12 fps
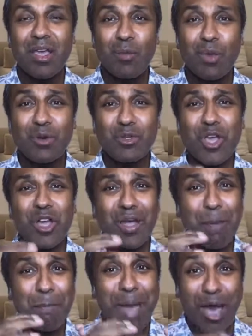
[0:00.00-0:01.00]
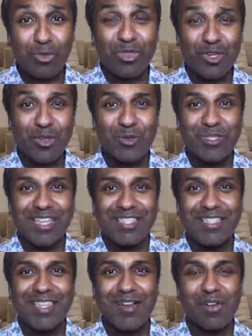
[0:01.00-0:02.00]
We don't talk about the news
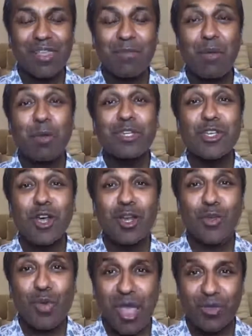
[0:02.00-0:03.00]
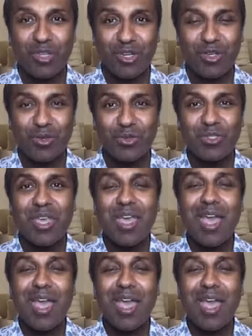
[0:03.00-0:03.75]
necessarily, but we talk around the news,